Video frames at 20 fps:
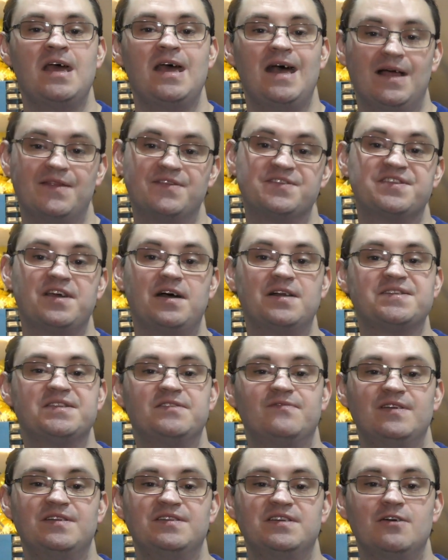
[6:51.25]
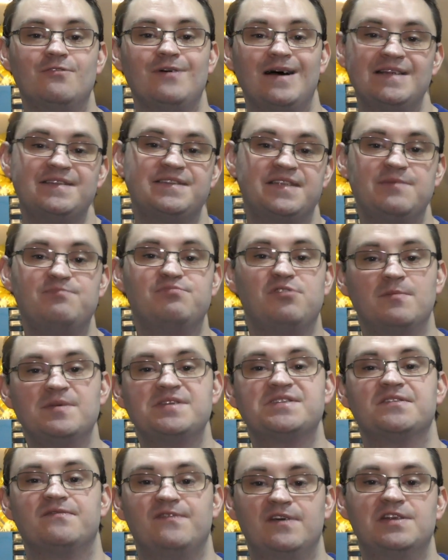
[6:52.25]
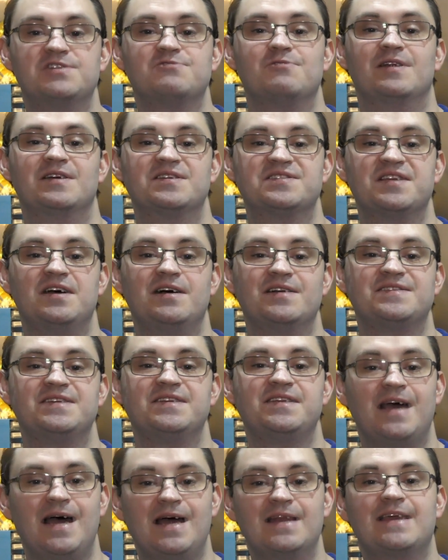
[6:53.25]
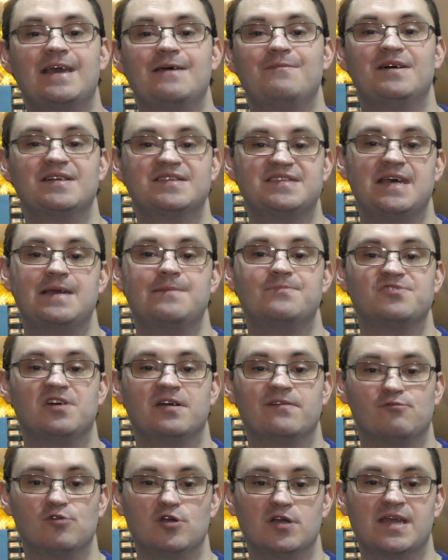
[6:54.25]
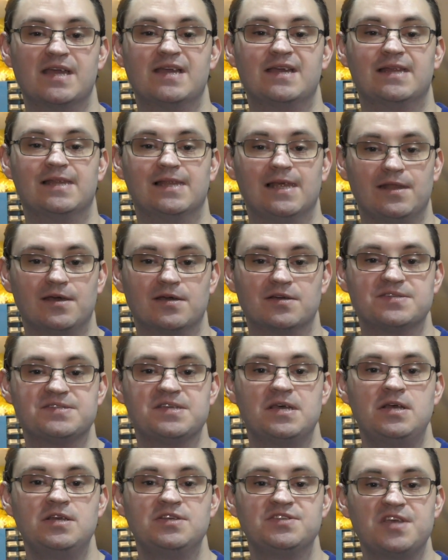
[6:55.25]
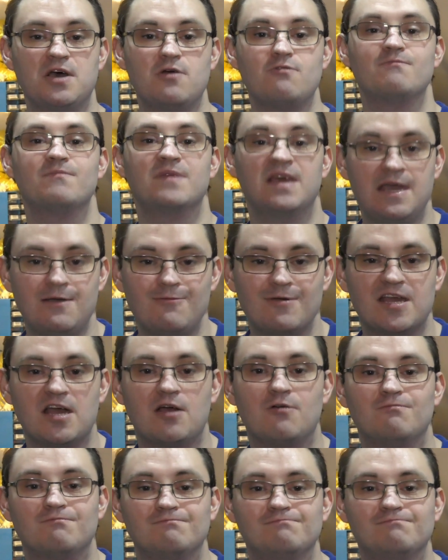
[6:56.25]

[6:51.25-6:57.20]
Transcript: At the start of the video I did promise to finish what I started and get my tape drive working in Linux, so here we go.